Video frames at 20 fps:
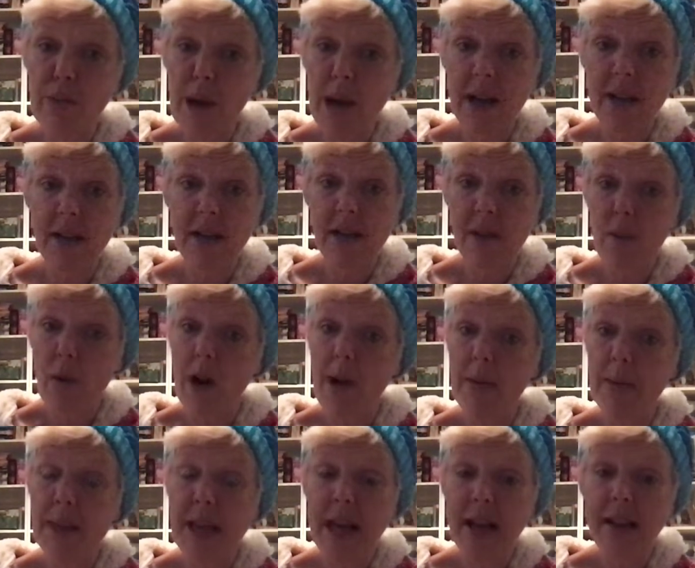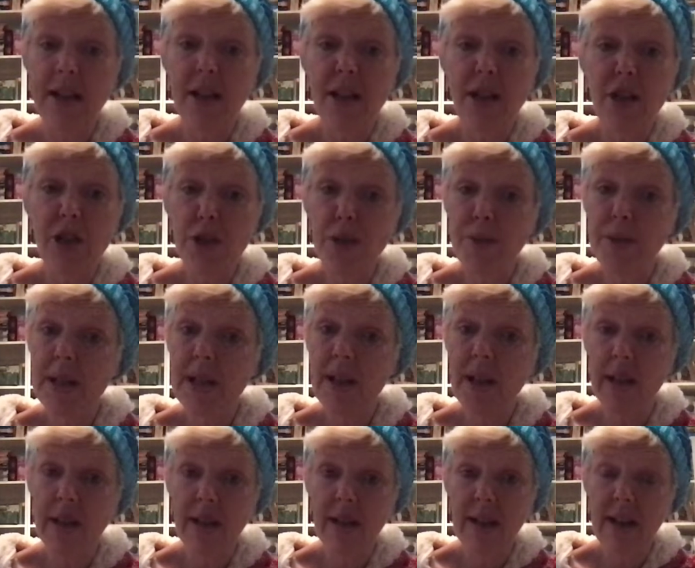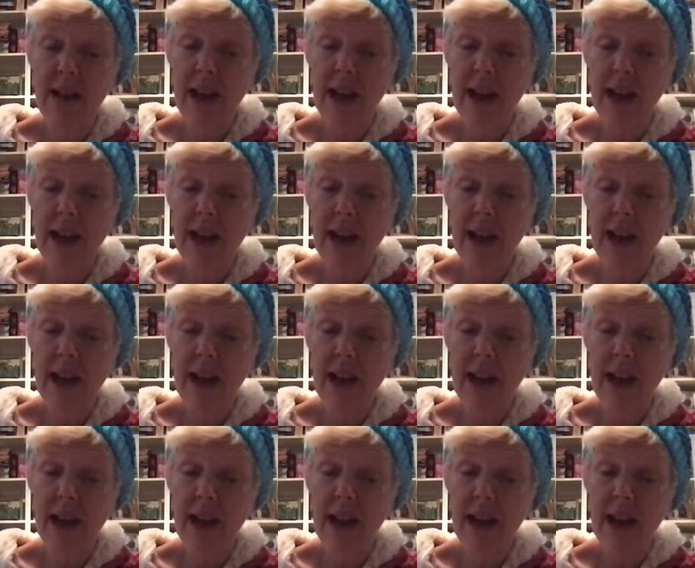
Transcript: by the swap that Tree and,